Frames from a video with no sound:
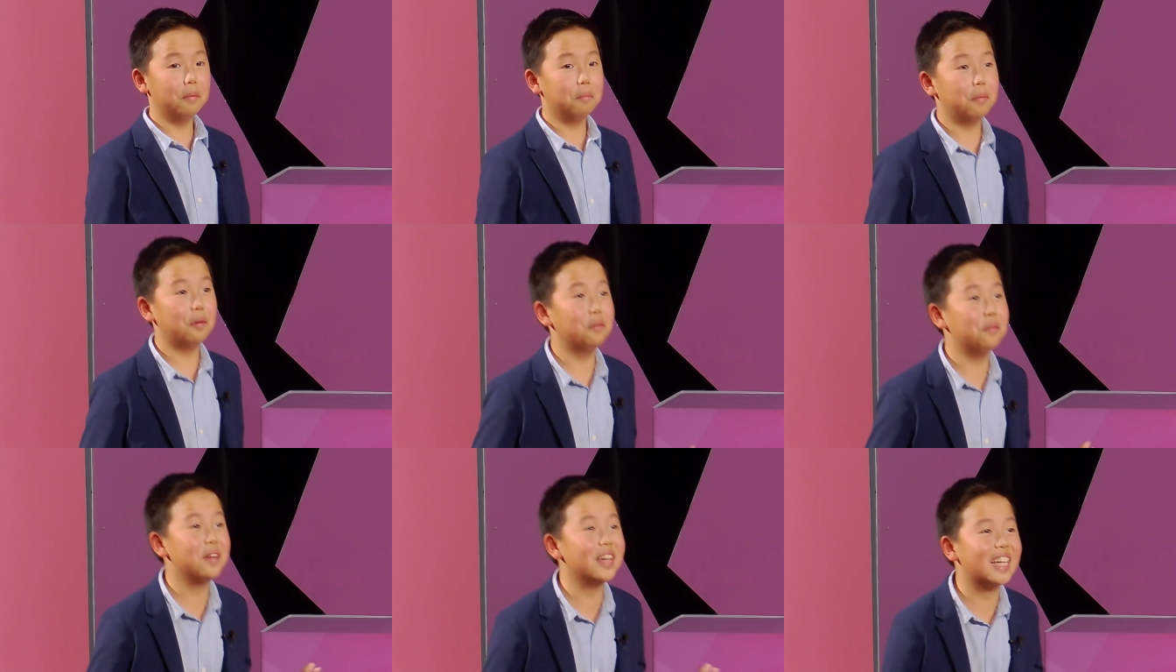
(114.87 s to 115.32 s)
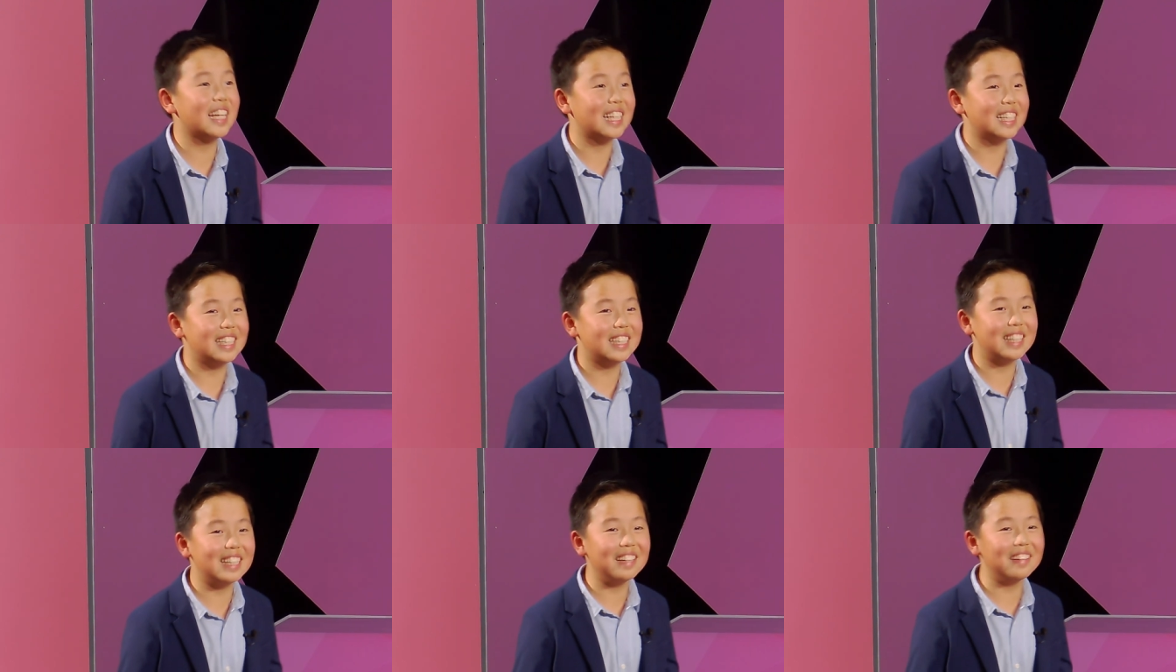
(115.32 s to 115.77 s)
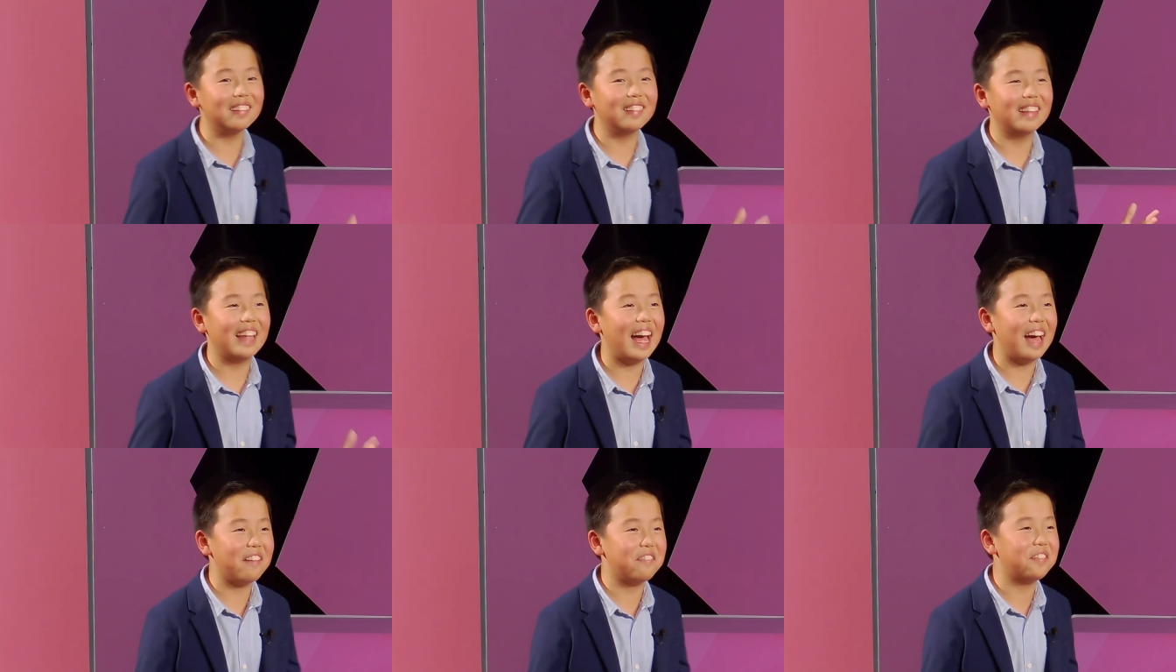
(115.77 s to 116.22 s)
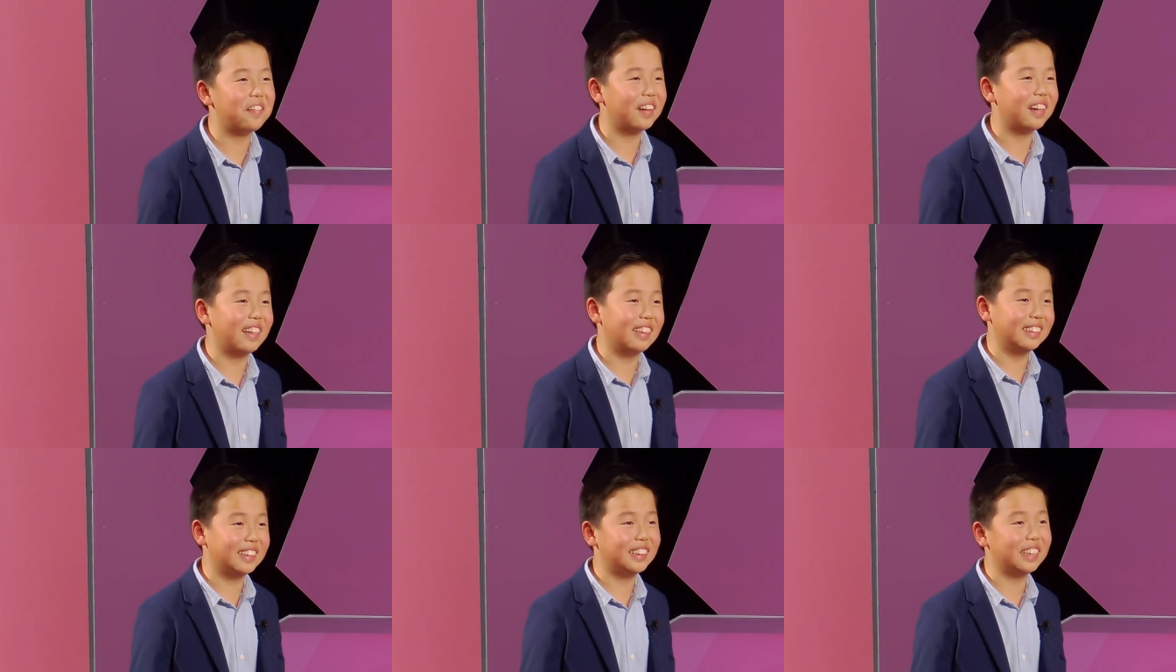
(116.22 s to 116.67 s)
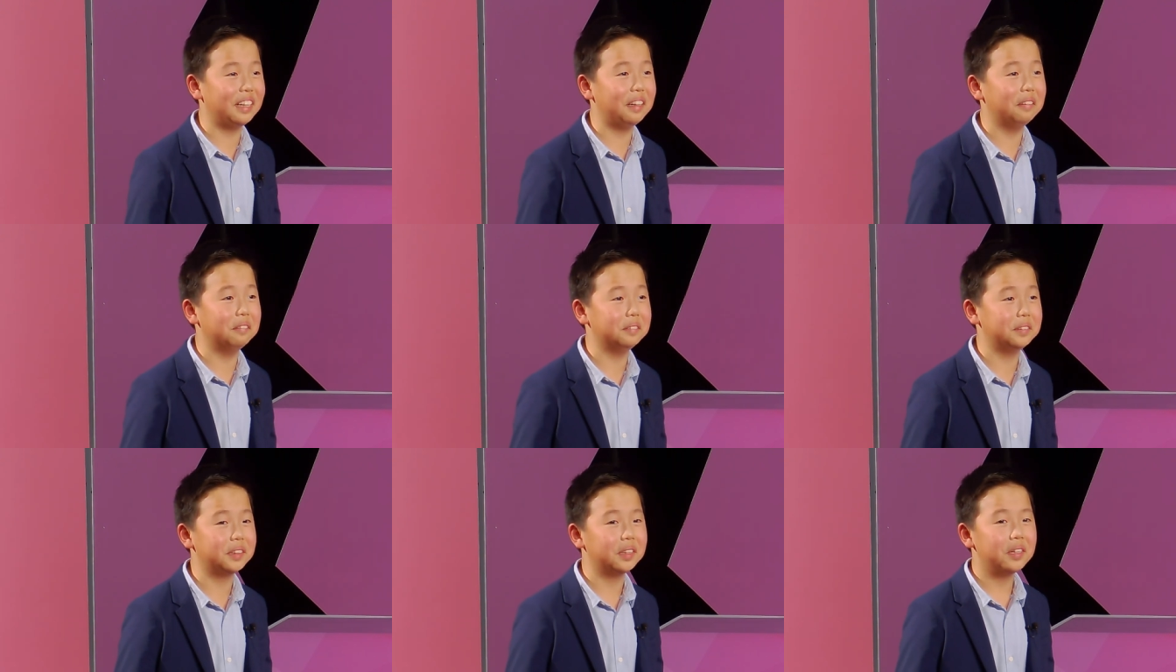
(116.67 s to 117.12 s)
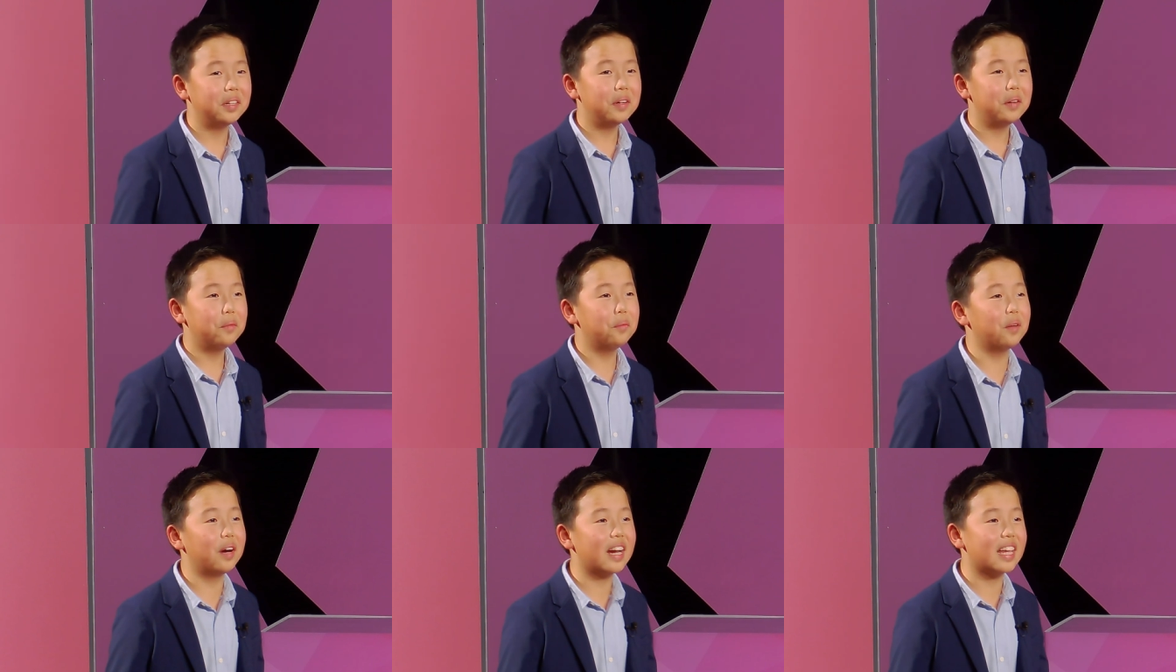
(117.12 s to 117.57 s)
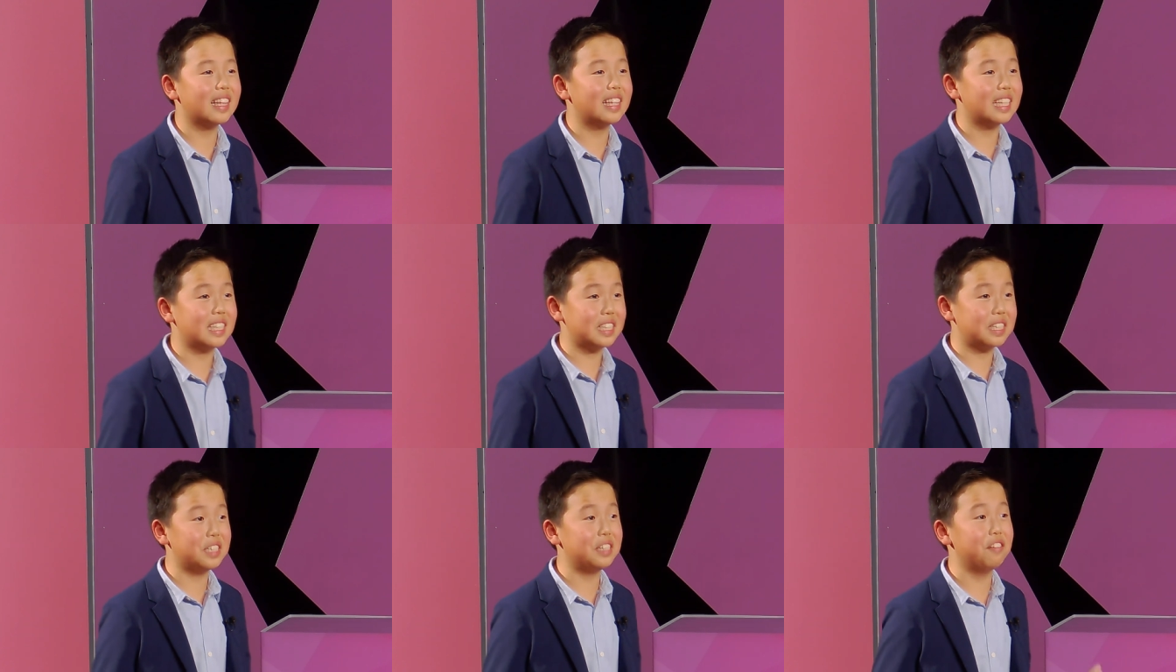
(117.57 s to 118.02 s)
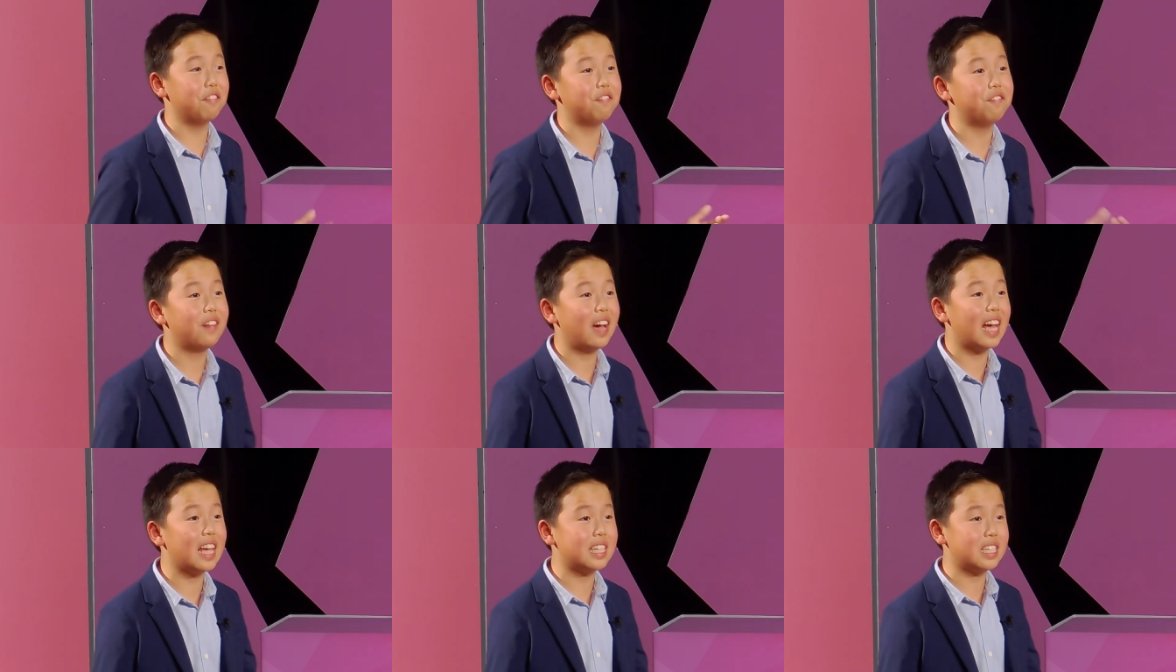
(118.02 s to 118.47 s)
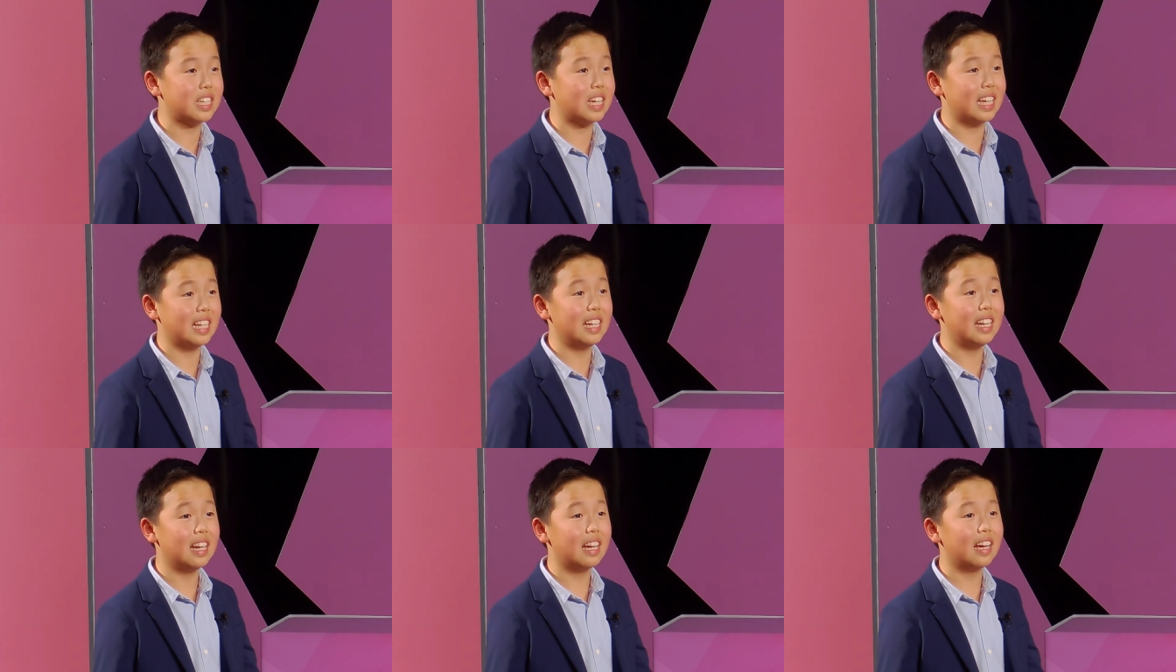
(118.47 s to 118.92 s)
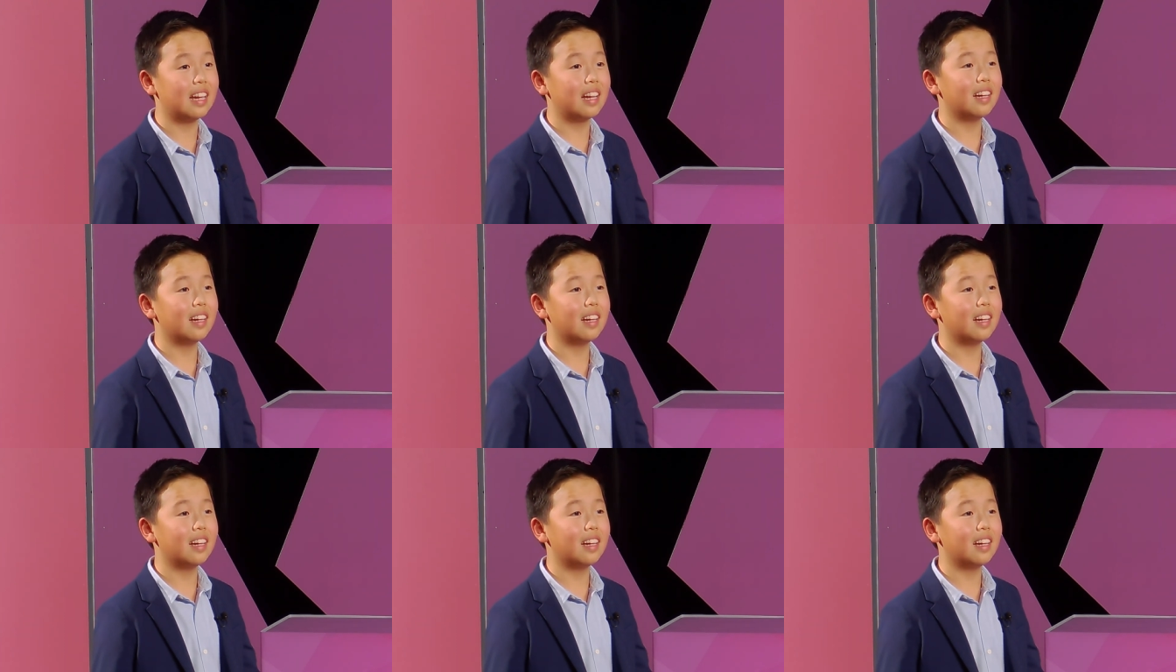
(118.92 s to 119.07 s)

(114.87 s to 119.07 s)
But we can still laugh at ourselves wearing this new fashion.